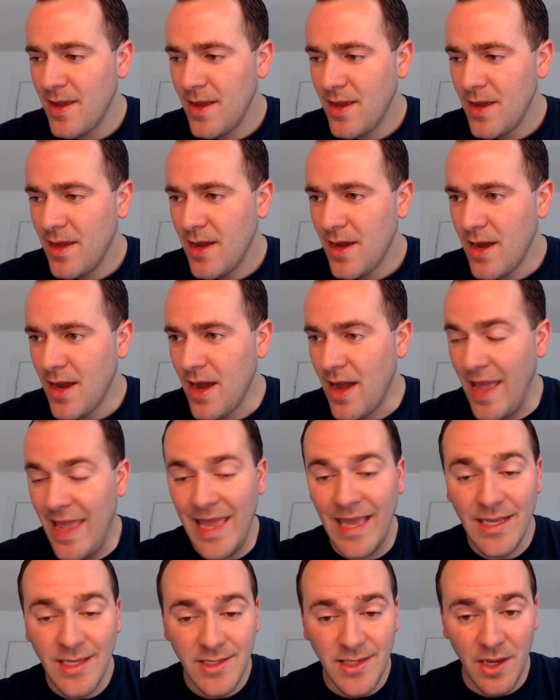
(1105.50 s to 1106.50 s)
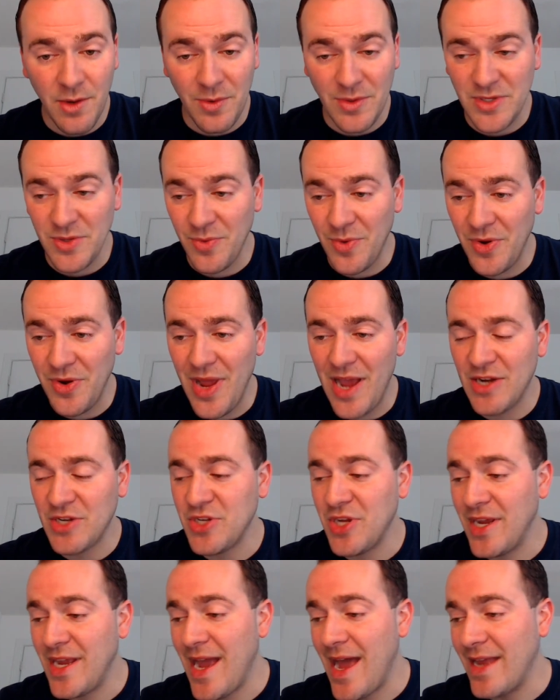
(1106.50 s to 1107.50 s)
Hensley was the one that
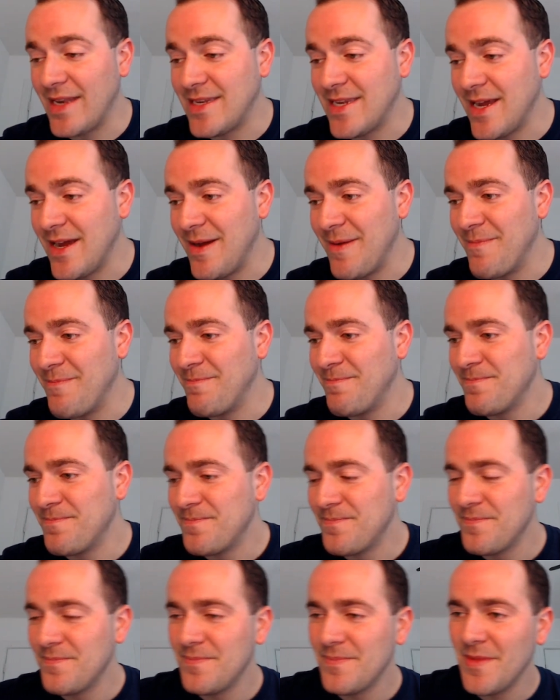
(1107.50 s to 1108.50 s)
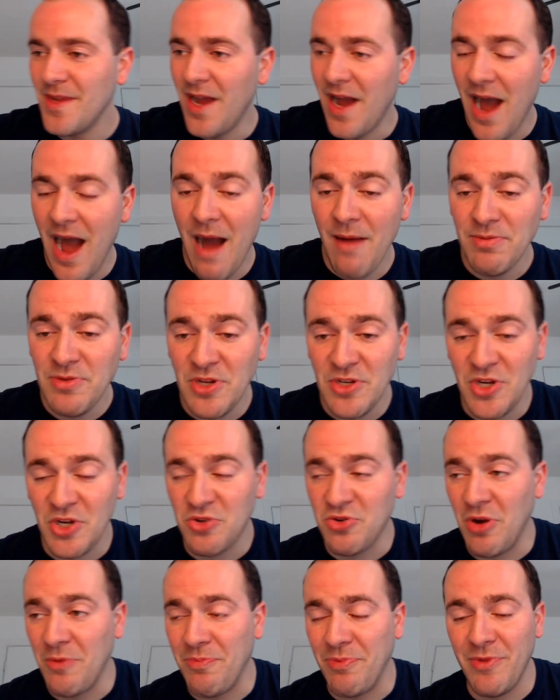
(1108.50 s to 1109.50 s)
actually got option to
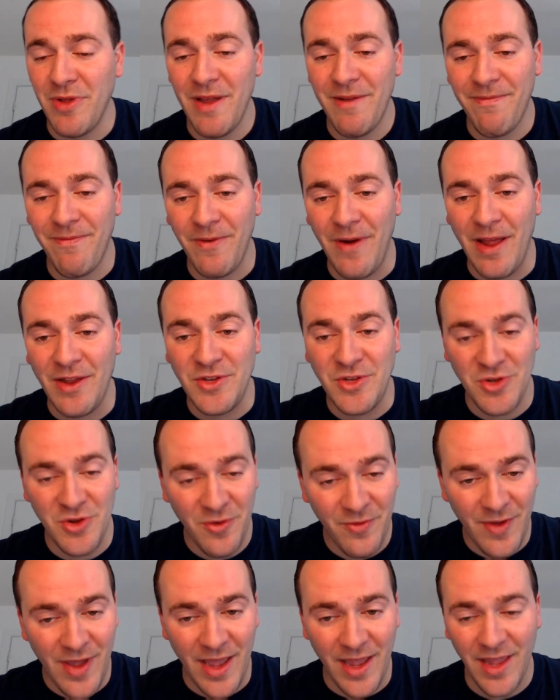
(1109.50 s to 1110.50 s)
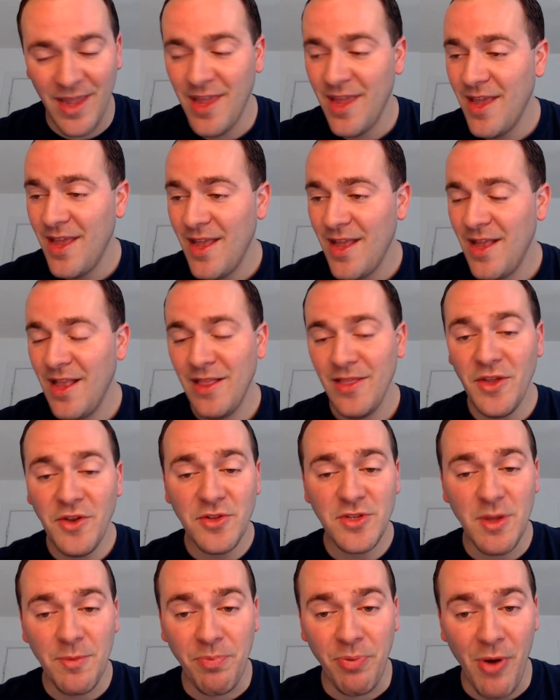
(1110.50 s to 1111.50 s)
AAA for Altuve. A little
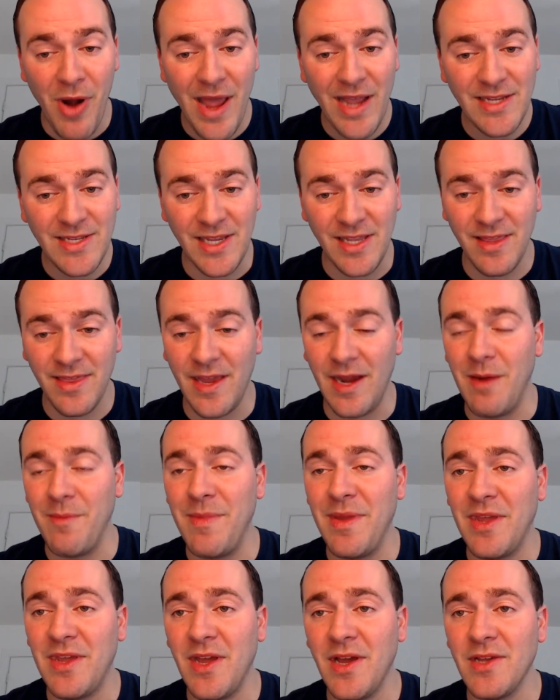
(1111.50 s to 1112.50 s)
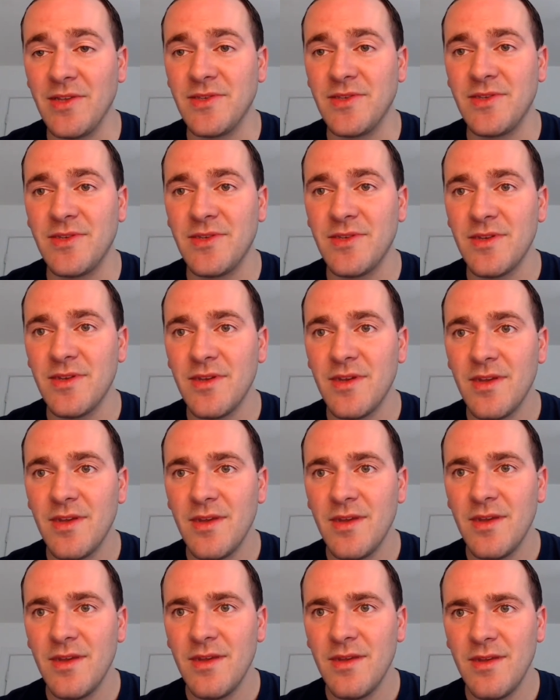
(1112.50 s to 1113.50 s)
surprising there because,
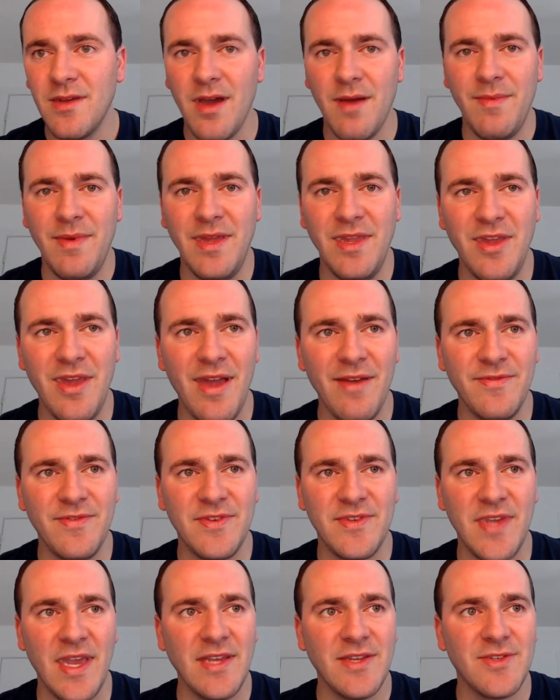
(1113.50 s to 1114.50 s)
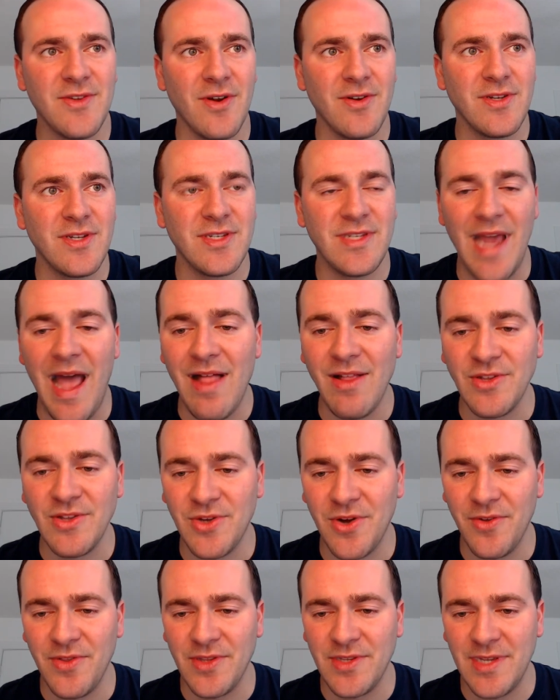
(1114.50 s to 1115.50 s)
I mean, you have Cesar Salazar
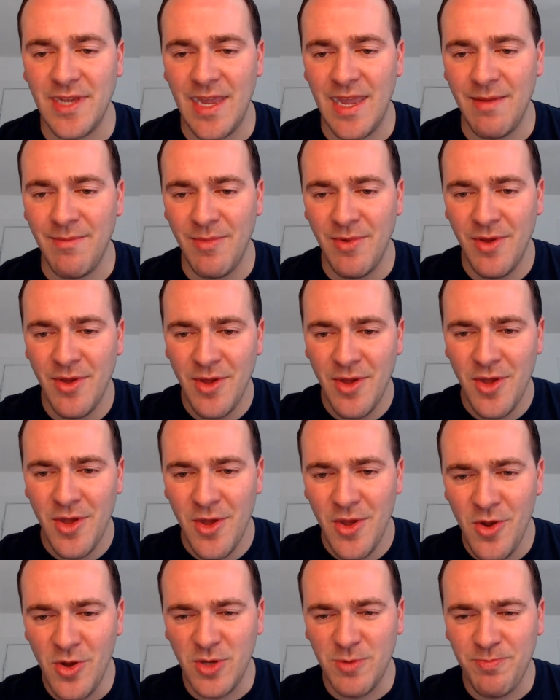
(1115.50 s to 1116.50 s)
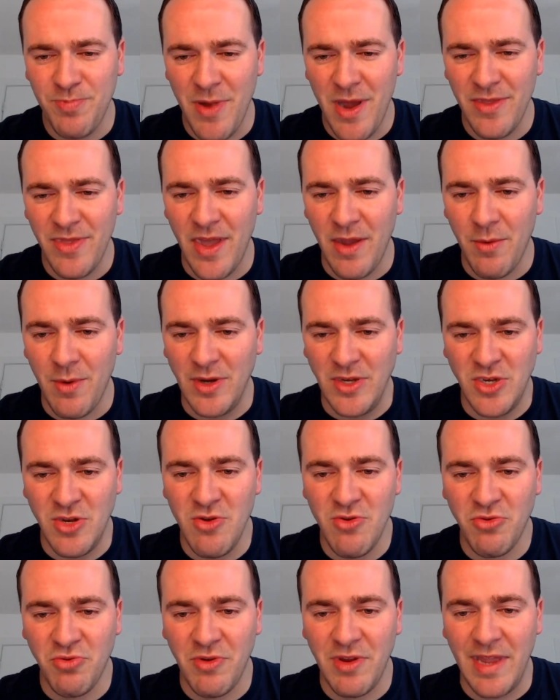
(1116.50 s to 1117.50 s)
on the team who's played like,
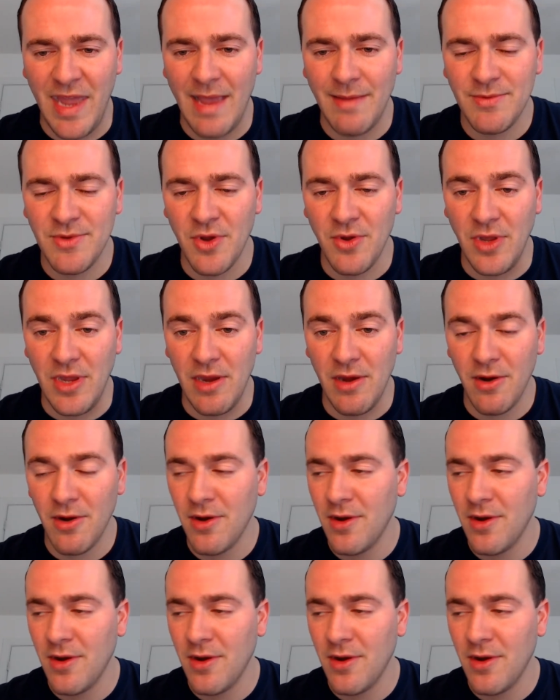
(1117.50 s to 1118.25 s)
2-3 games all year?